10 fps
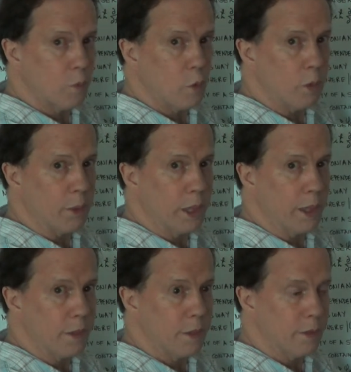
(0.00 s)
quantum
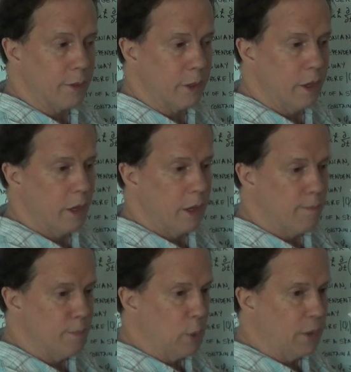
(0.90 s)
mechanics of a
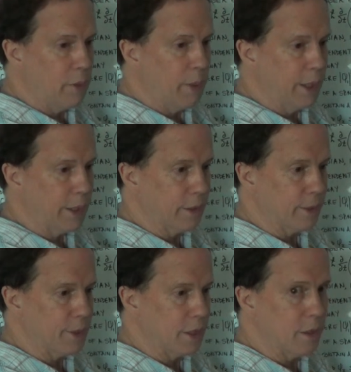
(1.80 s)
multi-particle
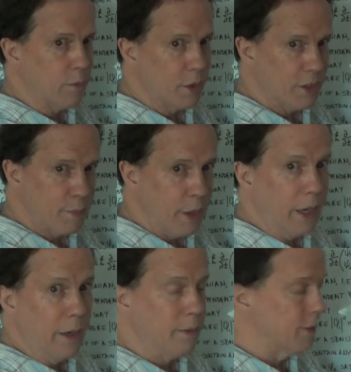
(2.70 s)
system with spin,
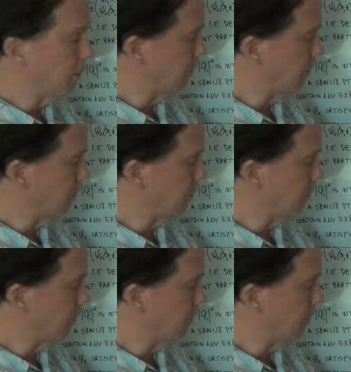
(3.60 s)
stuff